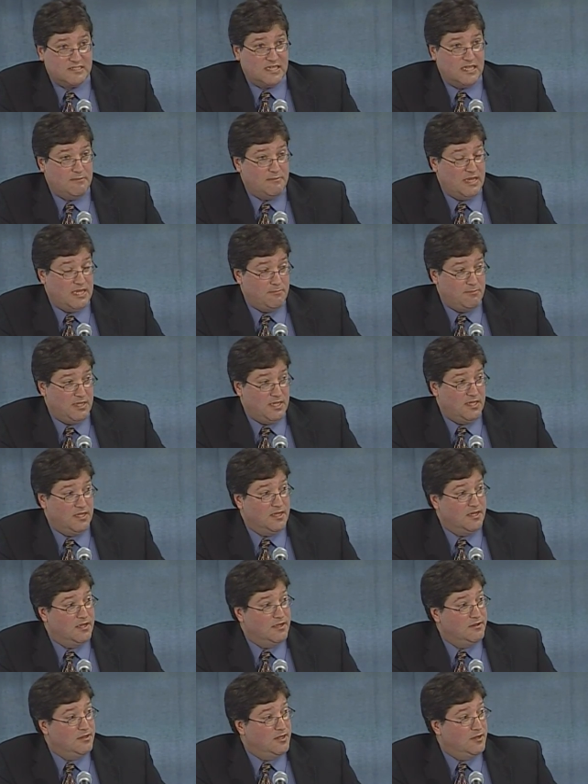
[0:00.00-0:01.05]
They may be,
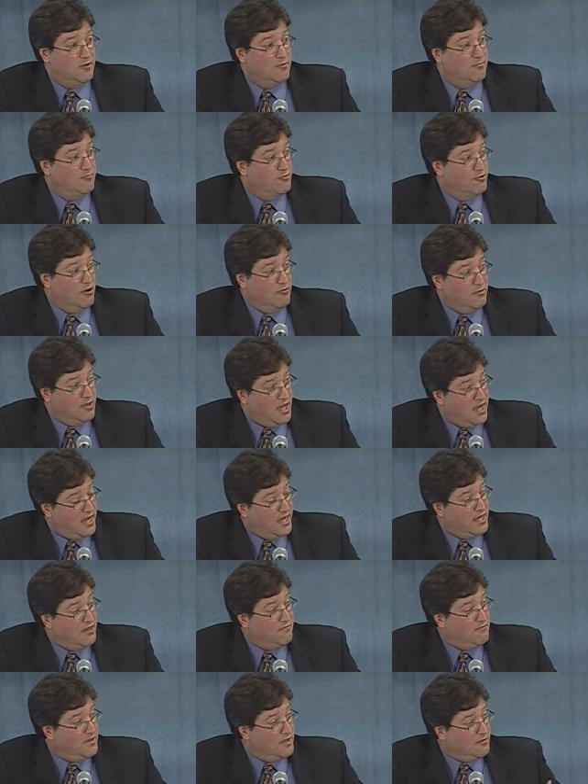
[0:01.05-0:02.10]
uh, you know, pro-life.